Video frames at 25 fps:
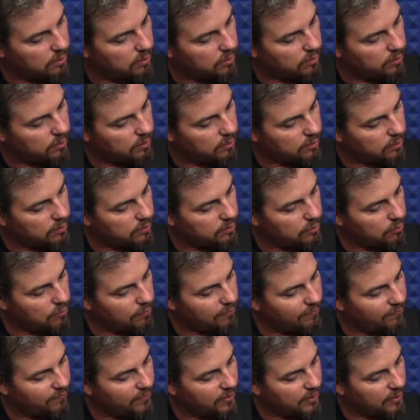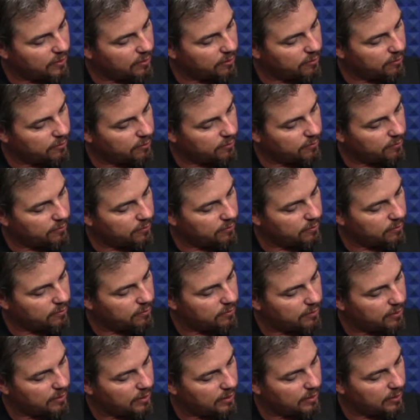the 2-fingered
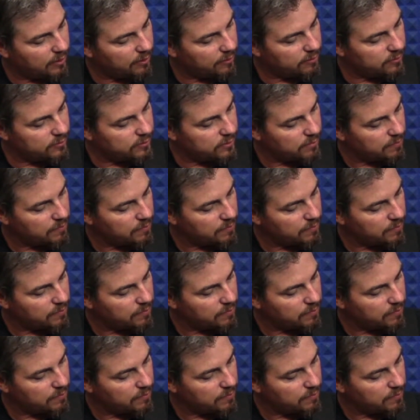here.